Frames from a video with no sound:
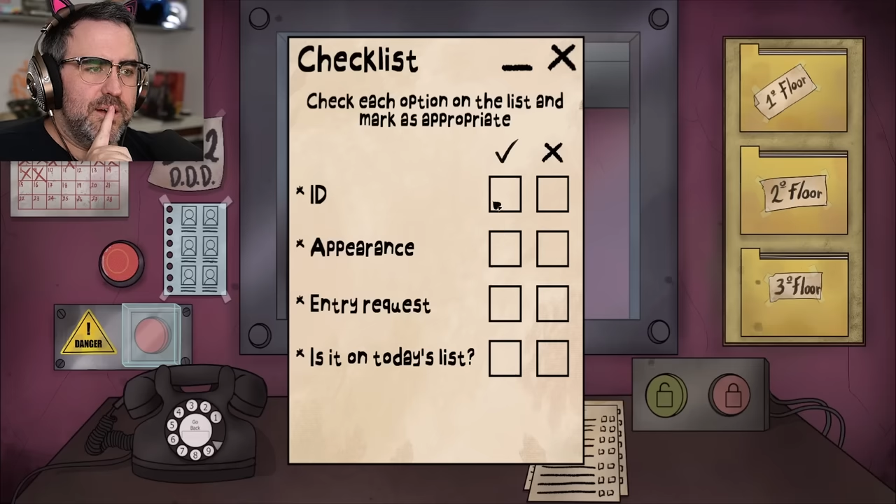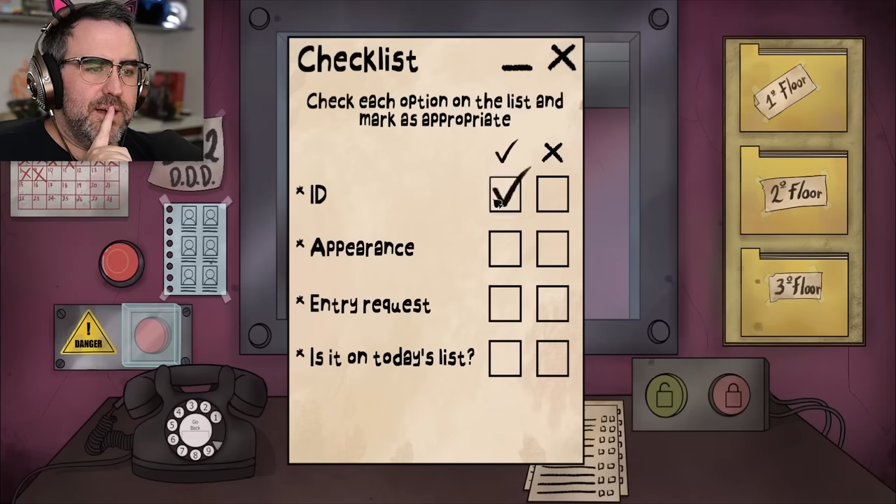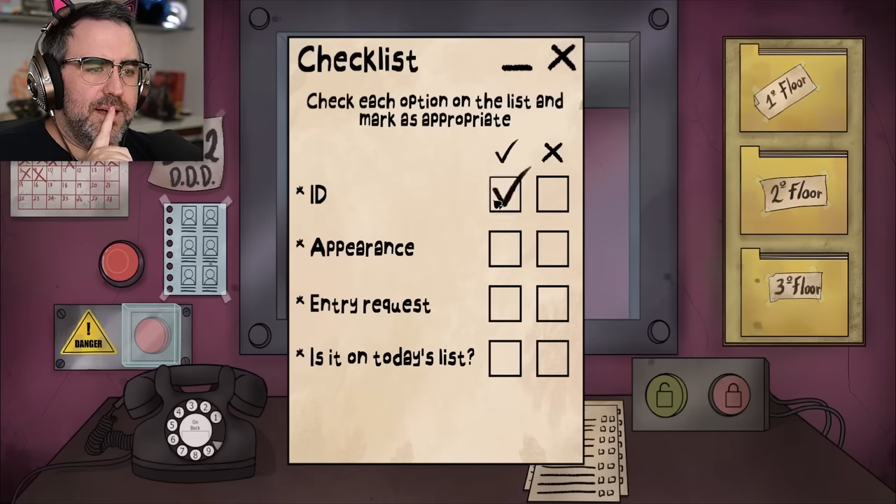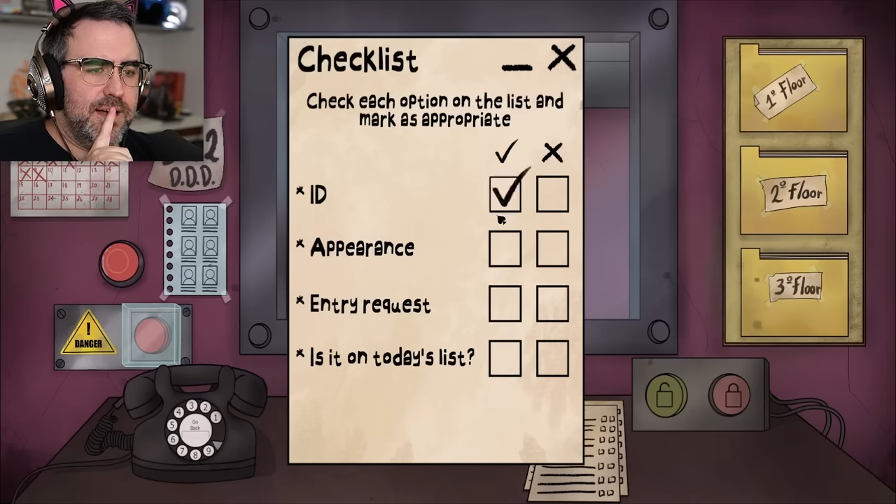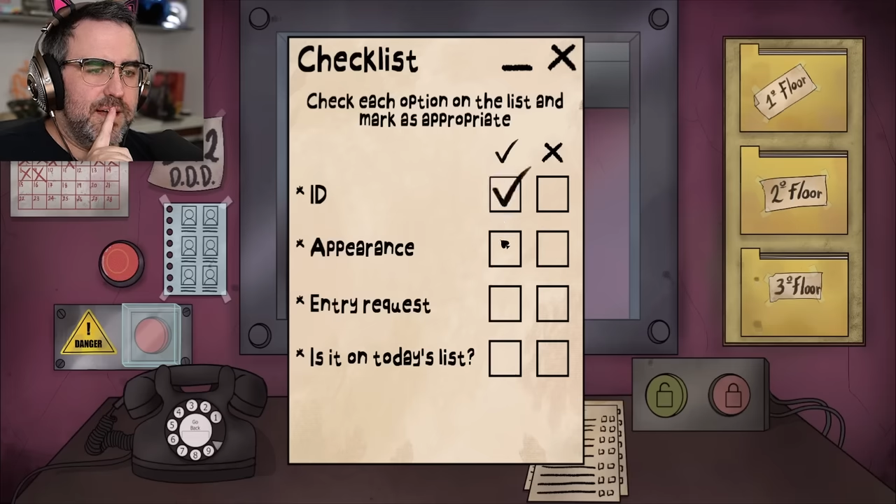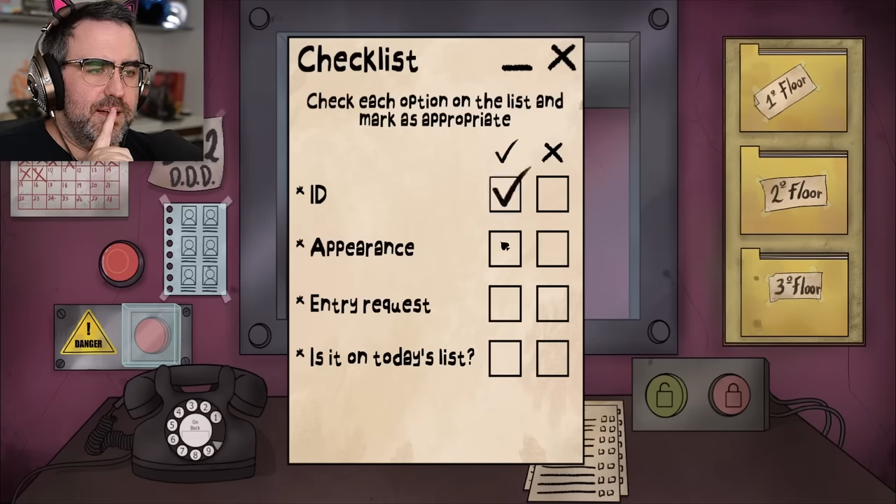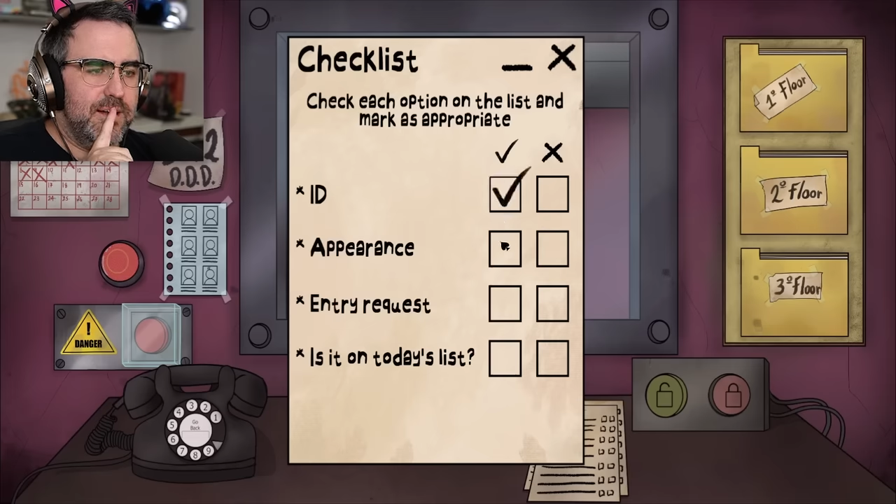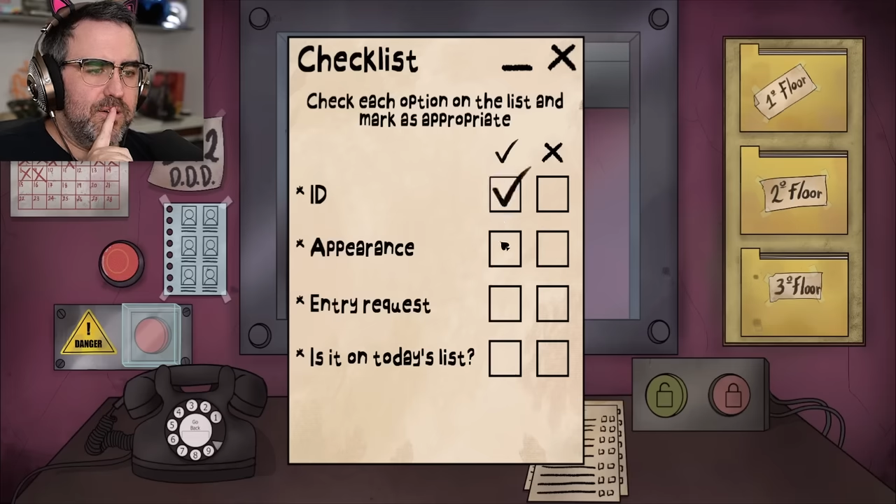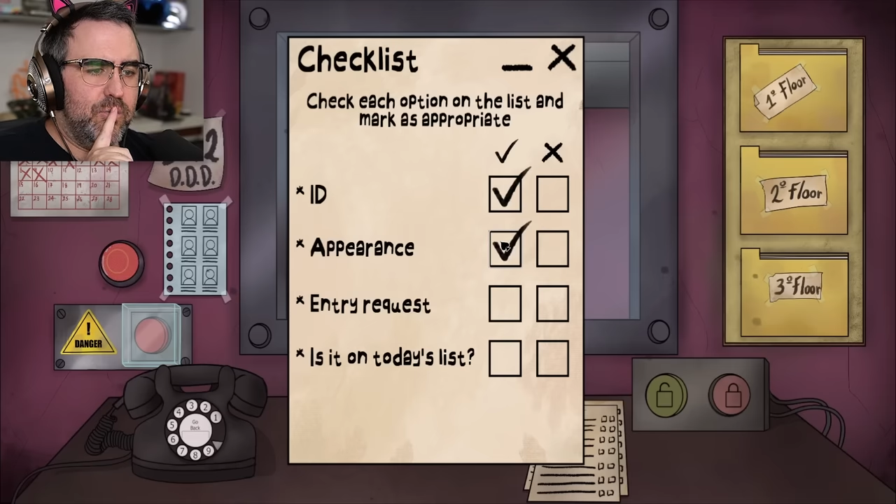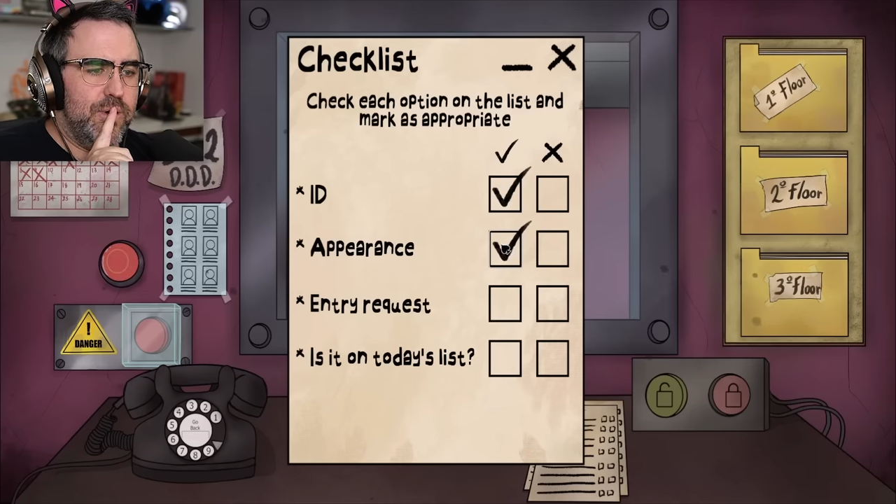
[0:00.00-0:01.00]

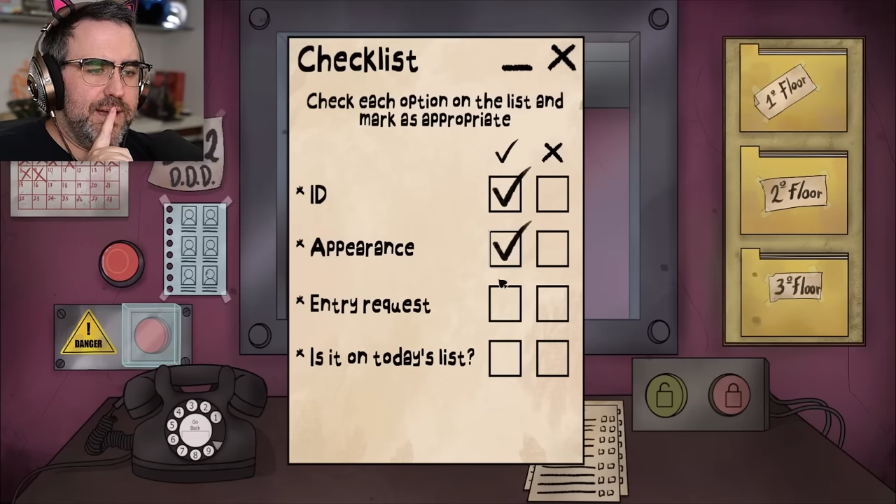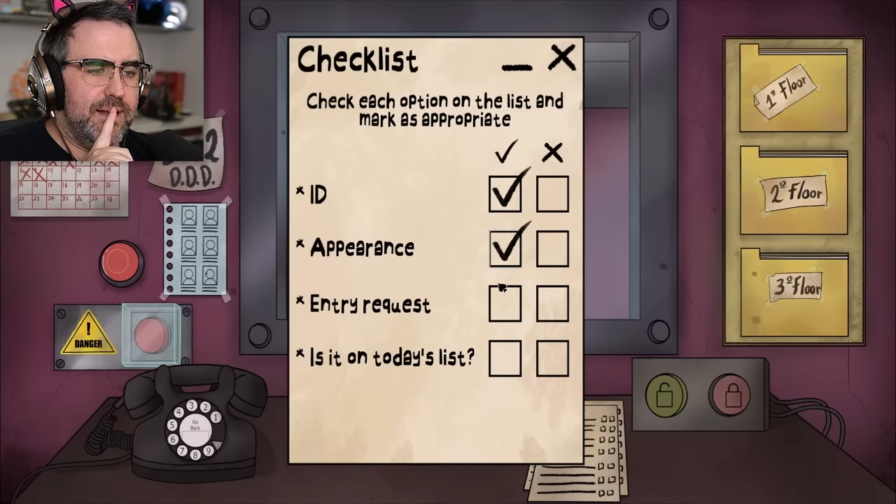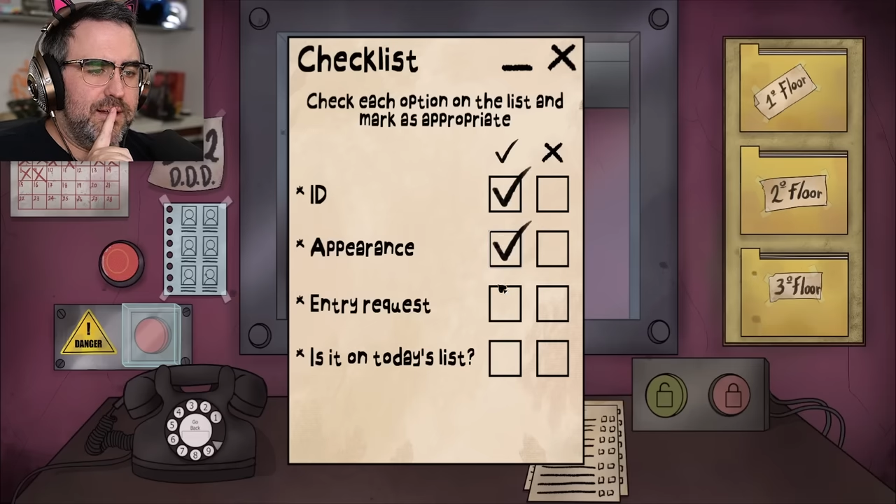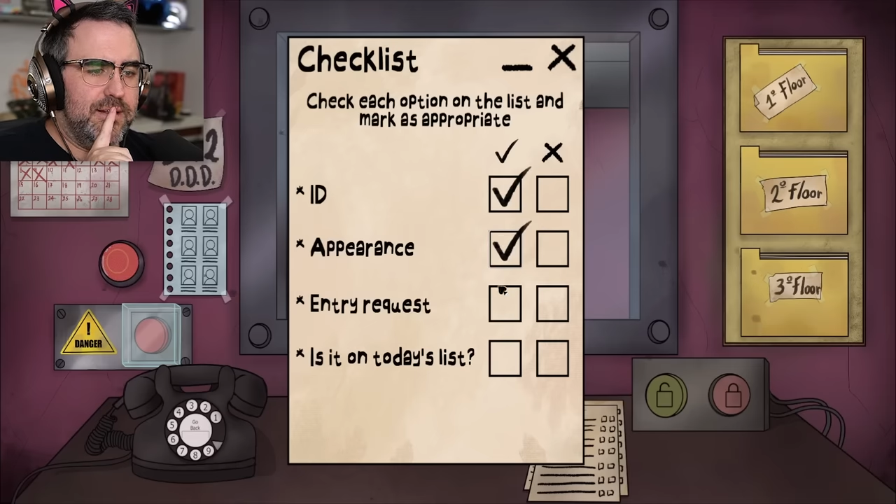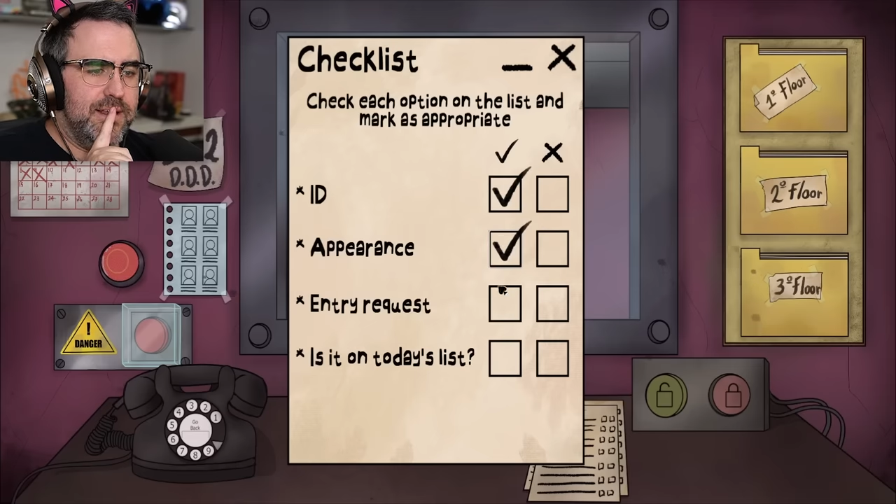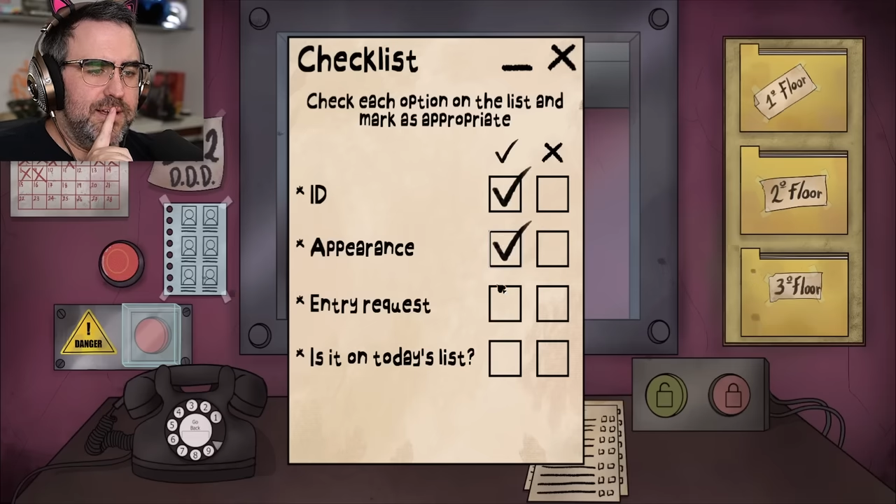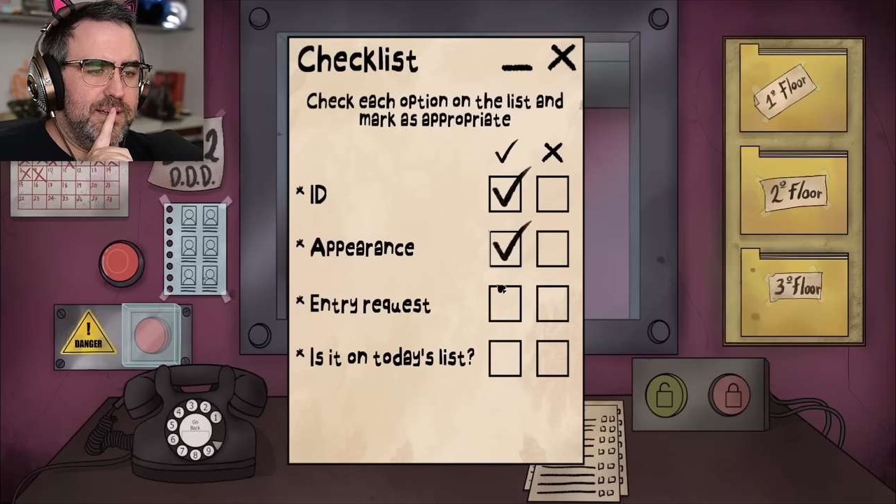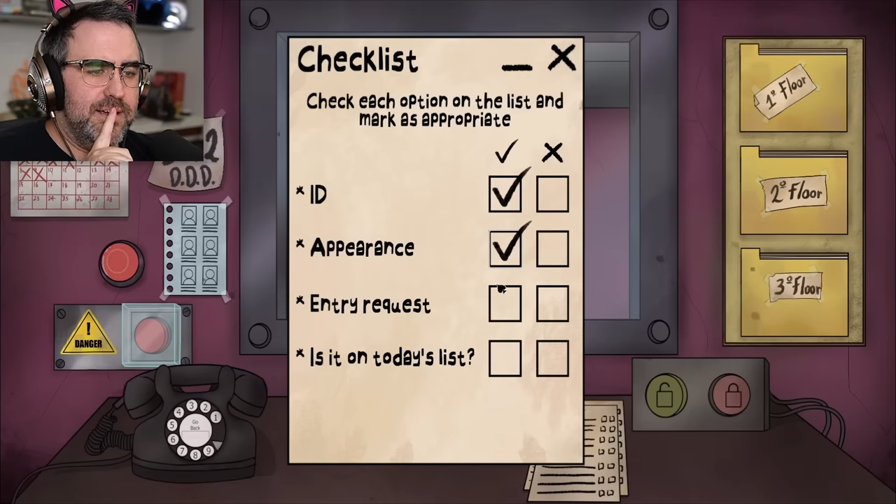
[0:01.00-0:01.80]
Uh, well,